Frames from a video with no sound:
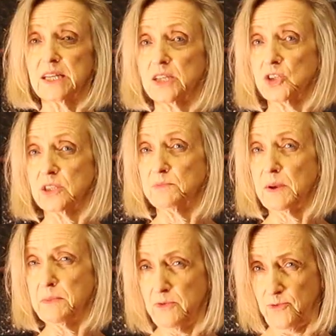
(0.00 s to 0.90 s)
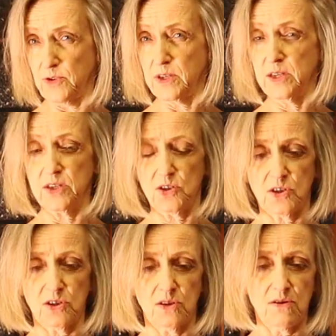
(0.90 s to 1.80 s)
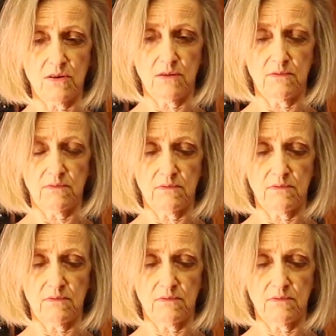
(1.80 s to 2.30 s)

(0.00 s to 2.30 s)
inches maybe, 14 inches long.